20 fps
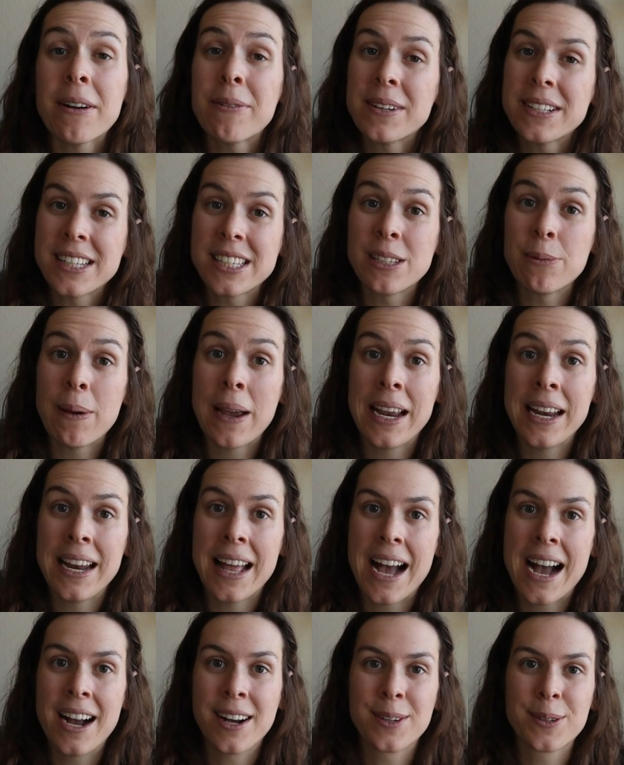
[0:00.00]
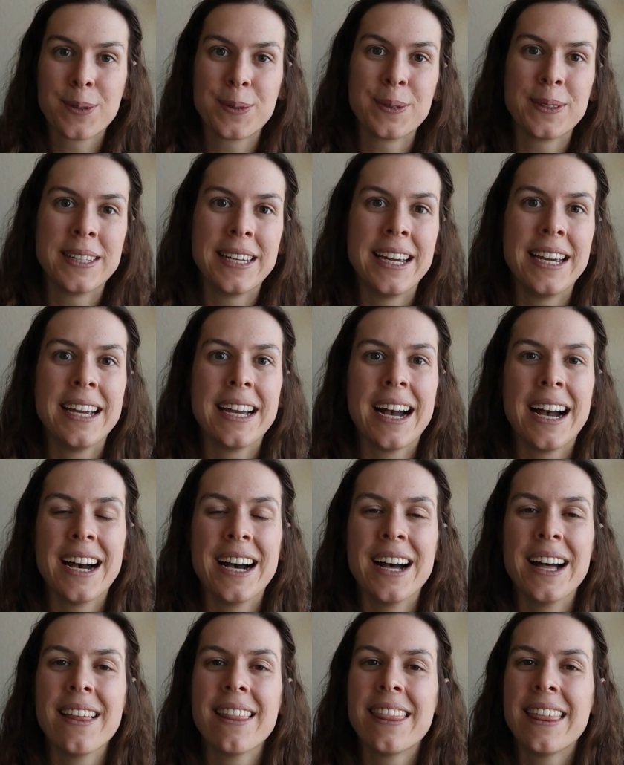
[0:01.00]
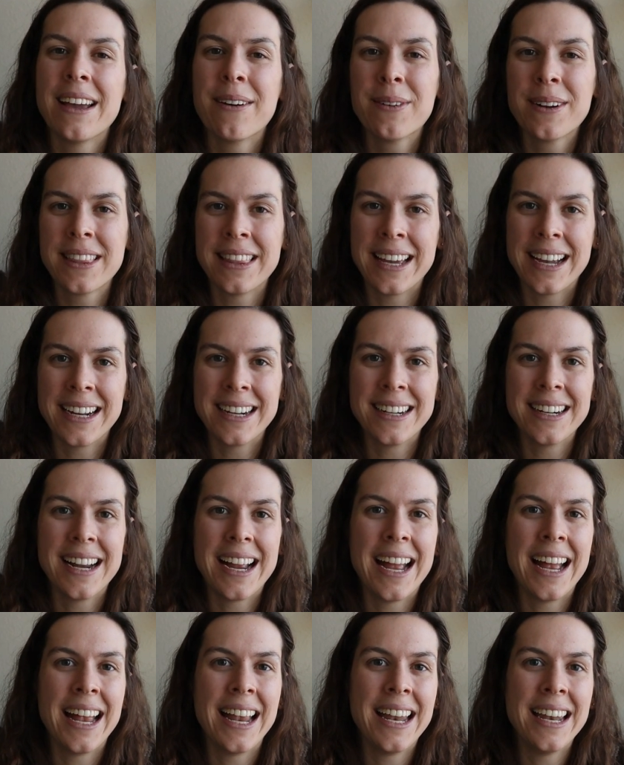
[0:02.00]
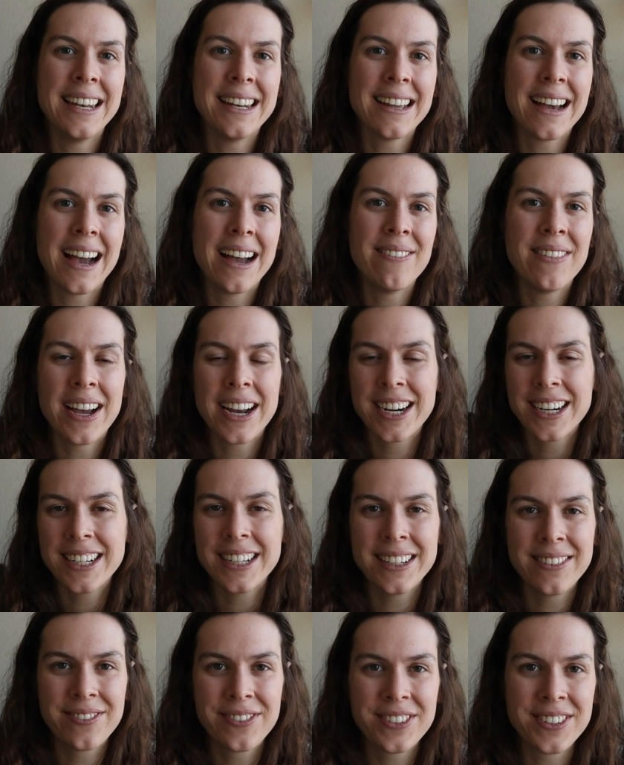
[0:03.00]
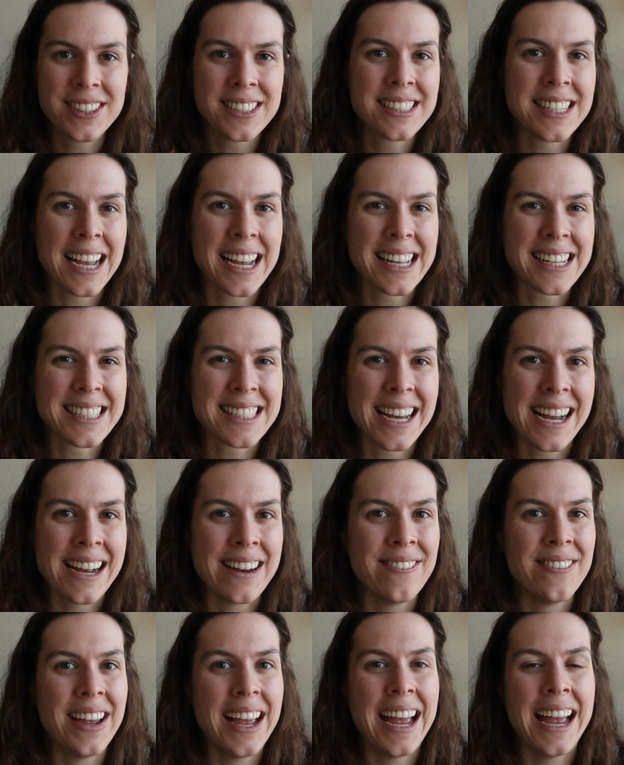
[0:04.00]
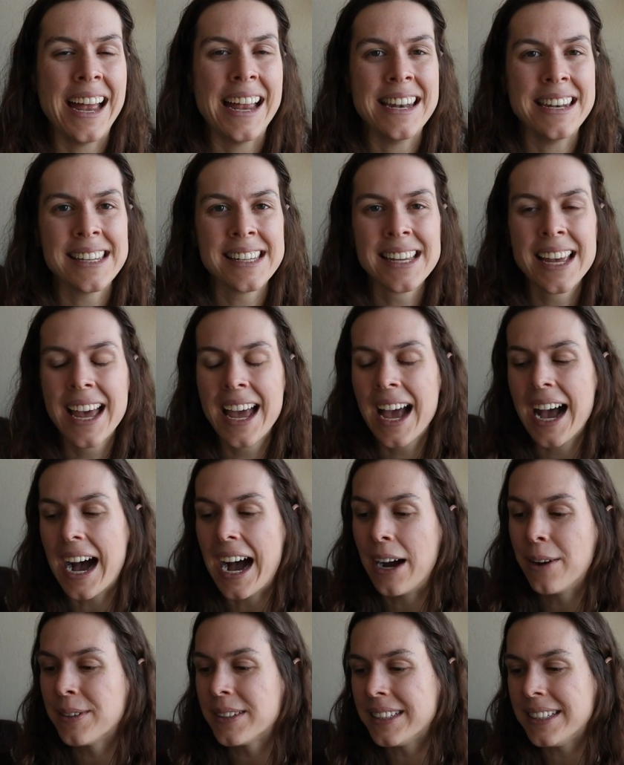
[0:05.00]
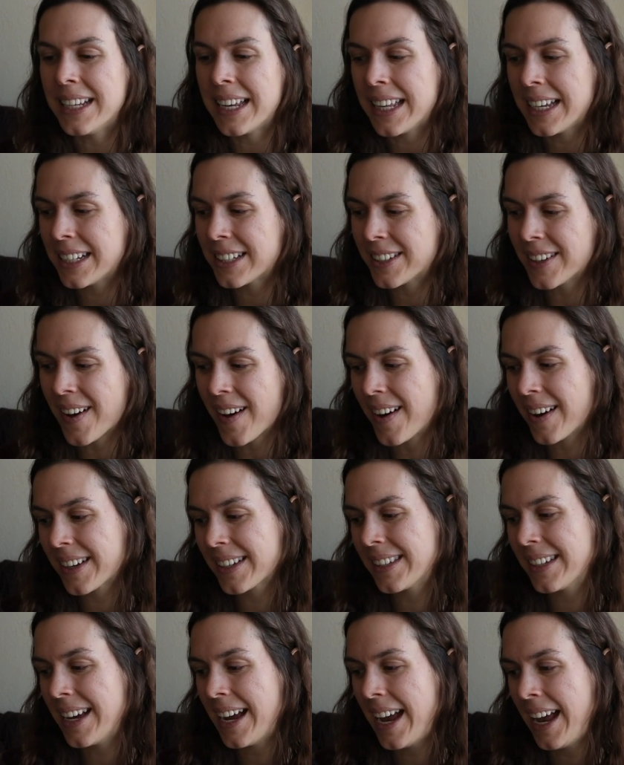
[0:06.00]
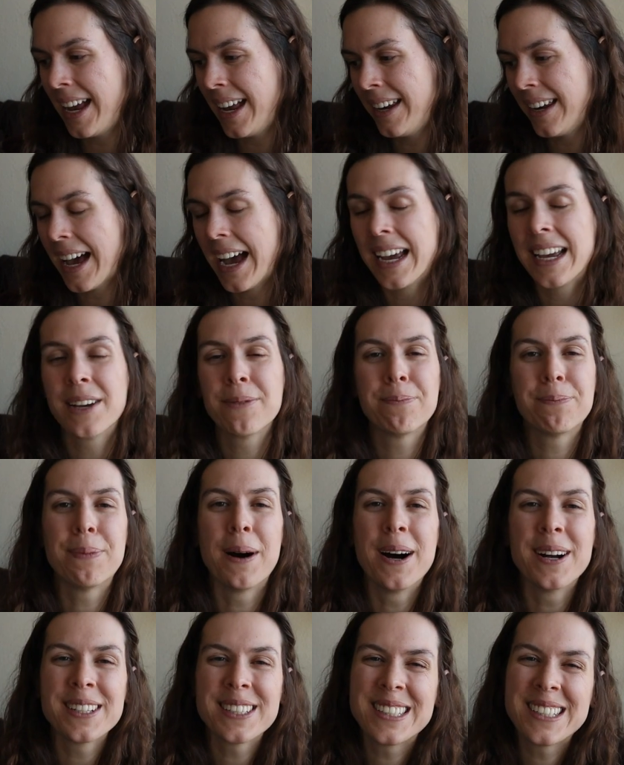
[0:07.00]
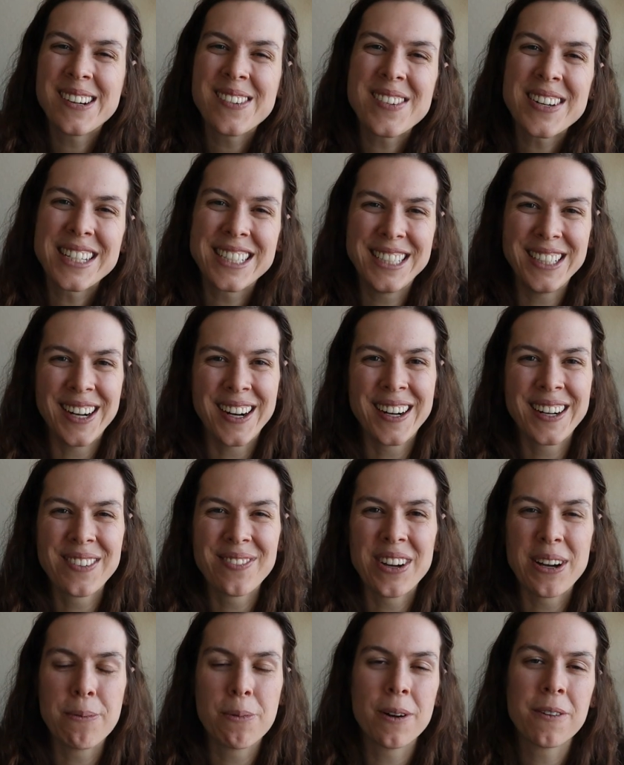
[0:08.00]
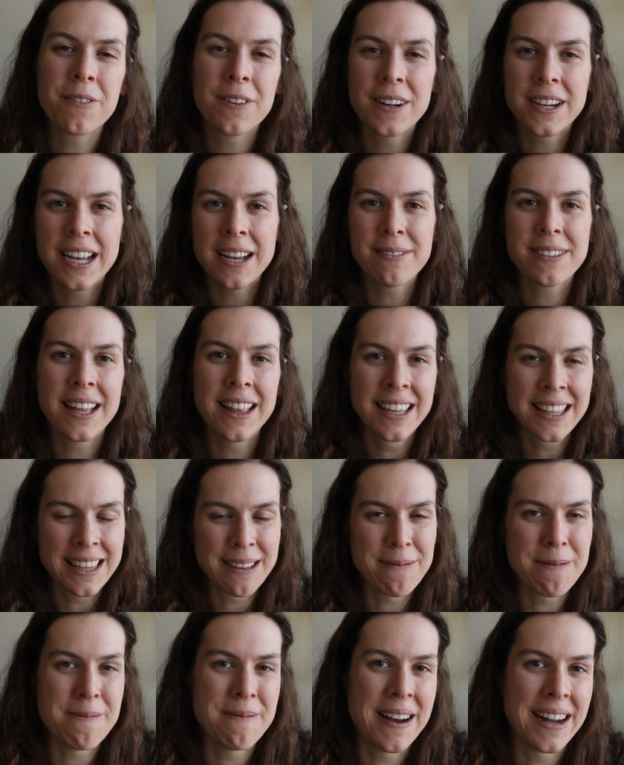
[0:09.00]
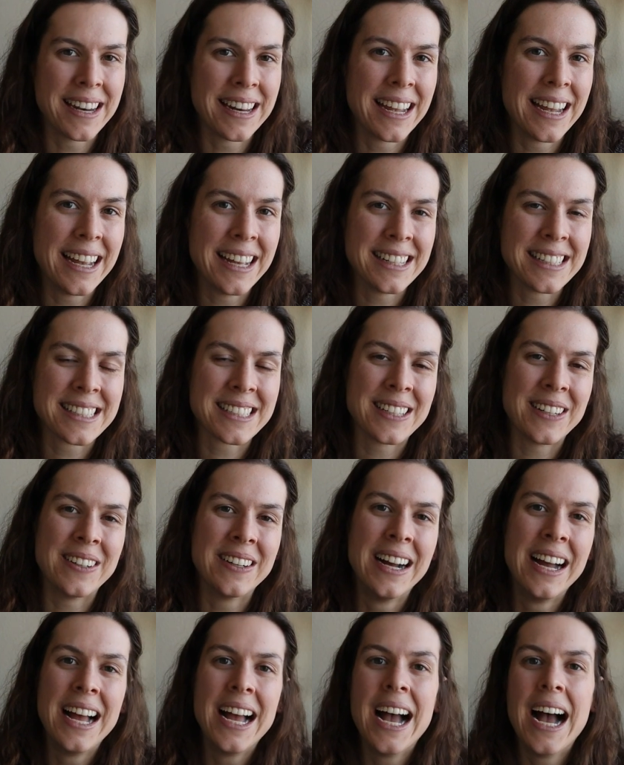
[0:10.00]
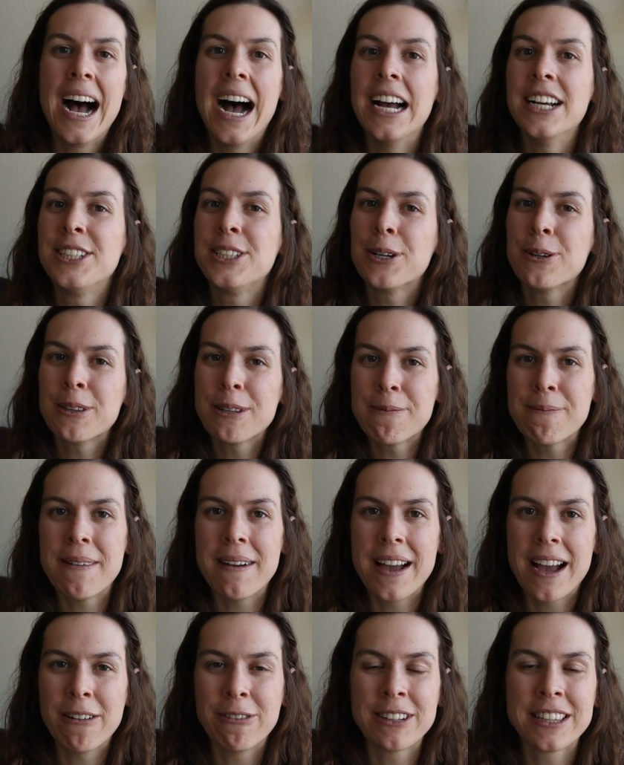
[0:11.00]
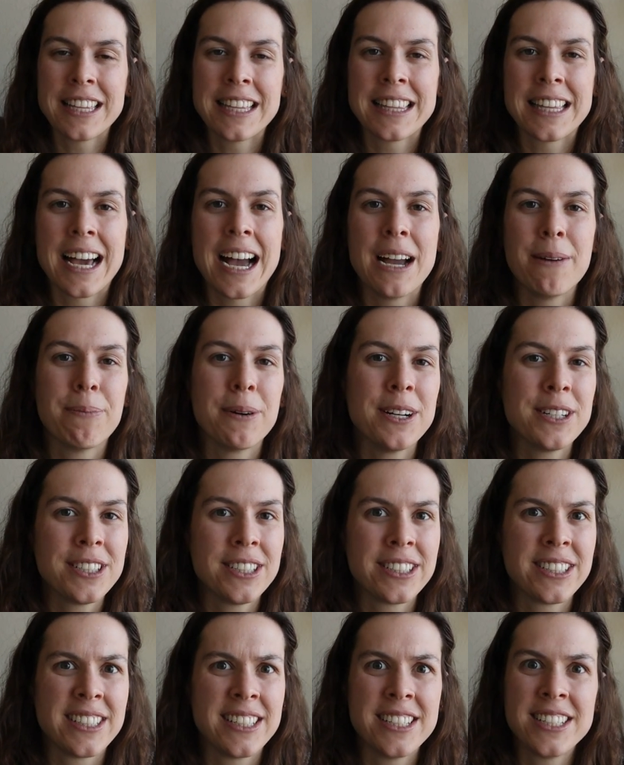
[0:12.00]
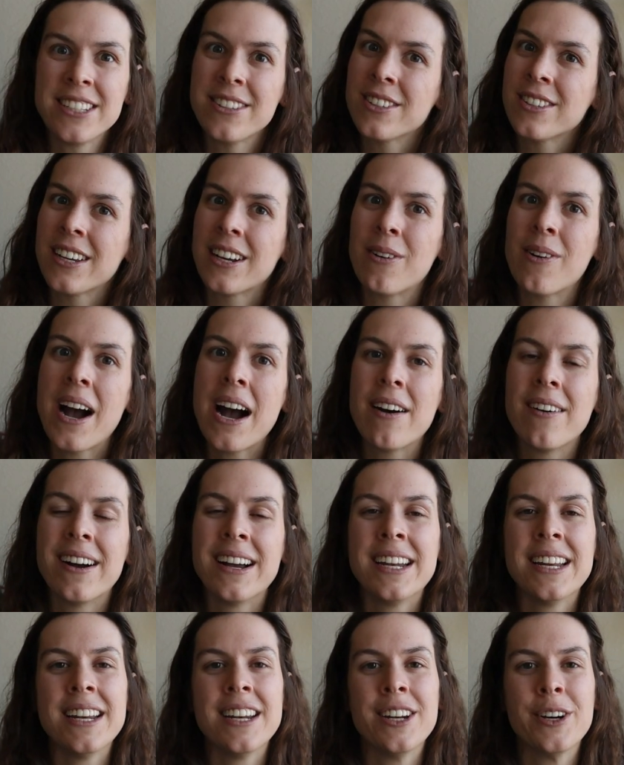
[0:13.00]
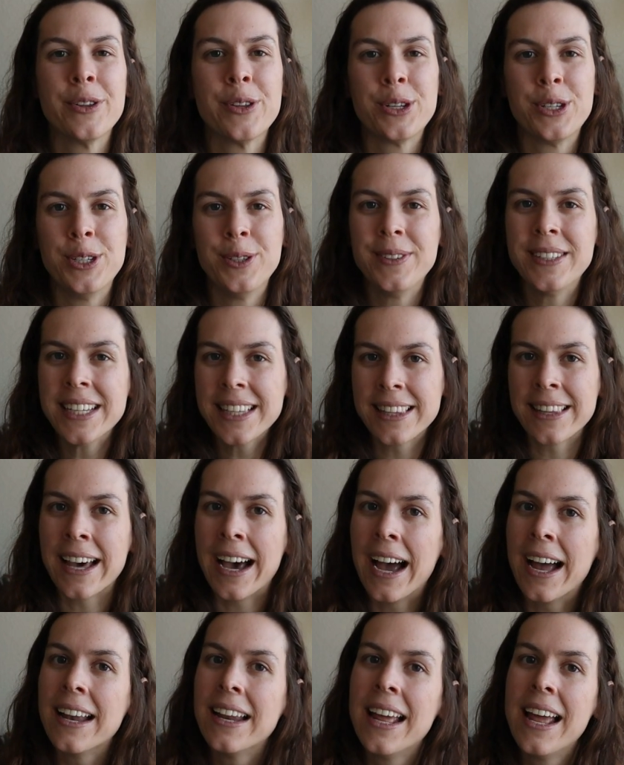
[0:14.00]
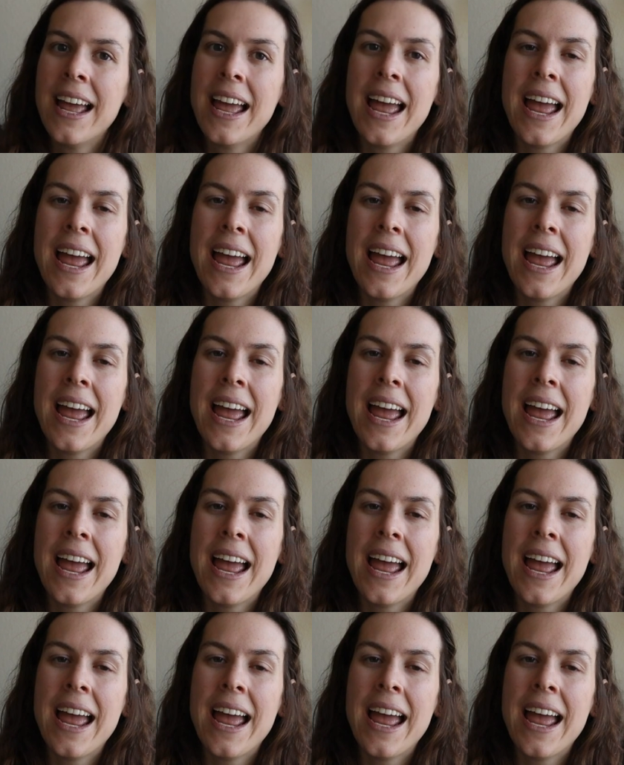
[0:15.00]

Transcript: I went to Spain, actually, uh, they were there and I met her for the second time and I was knitting socks and I had bought so much yarn. My boyfriend kept telling them about it. And so I showed them everything that I purchased and she was like, wow, I didn't know that you did that.